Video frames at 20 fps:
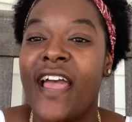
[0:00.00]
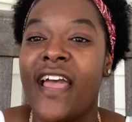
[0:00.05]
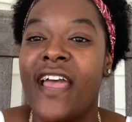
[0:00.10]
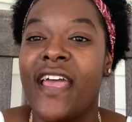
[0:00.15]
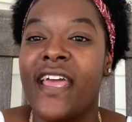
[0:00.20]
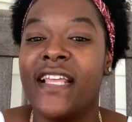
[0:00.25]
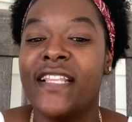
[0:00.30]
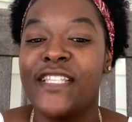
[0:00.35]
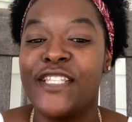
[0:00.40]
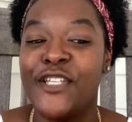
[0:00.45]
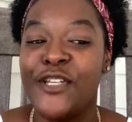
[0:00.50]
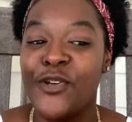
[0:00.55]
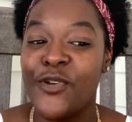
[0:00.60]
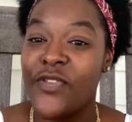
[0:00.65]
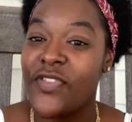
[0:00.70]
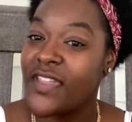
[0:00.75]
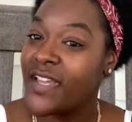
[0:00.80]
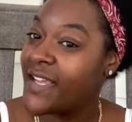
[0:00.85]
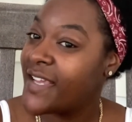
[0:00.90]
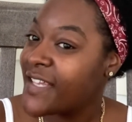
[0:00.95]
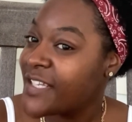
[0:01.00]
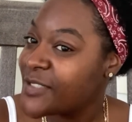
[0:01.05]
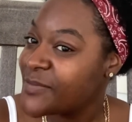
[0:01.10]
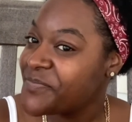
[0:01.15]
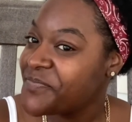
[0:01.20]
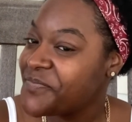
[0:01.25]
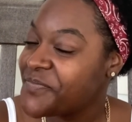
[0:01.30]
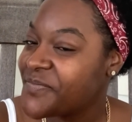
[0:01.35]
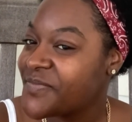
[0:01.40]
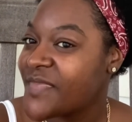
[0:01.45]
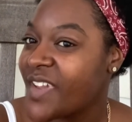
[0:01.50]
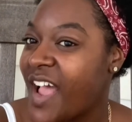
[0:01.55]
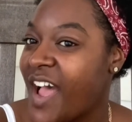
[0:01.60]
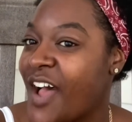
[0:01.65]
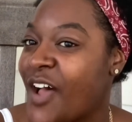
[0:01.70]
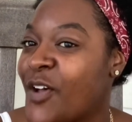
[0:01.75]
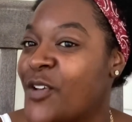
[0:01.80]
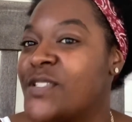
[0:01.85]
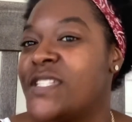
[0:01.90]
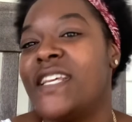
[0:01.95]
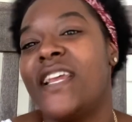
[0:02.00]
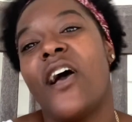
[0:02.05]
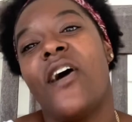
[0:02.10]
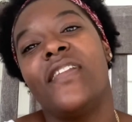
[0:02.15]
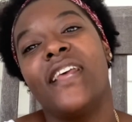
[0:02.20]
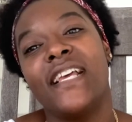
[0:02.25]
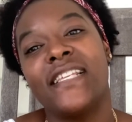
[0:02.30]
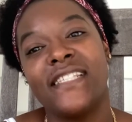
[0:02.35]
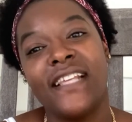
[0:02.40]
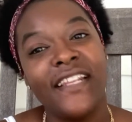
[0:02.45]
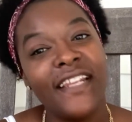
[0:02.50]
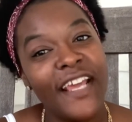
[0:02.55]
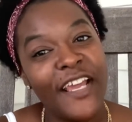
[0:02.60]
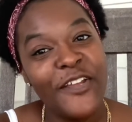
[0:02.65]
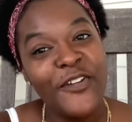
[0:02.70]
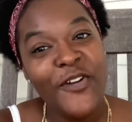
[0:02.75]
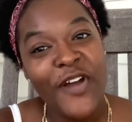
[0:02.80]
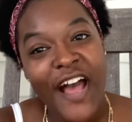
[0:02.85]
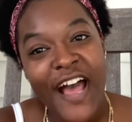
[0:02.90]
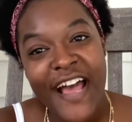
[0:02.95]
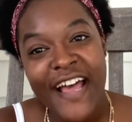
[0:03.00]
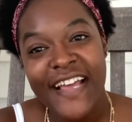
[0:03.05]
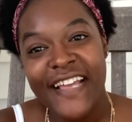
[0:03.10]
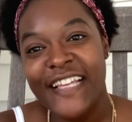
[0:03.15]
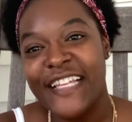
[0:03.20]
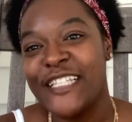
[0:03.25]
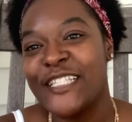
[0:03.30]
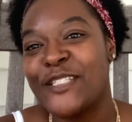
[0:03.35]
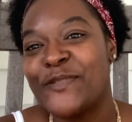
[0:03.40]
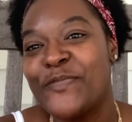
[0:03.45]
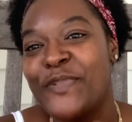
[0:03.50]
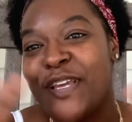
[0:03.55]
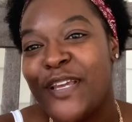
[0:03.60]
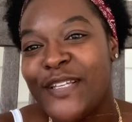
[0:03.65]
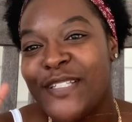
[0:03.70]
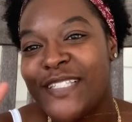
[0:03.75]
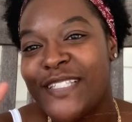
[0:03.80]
until then, I'll see y'all next Sunday, you guys. Peace.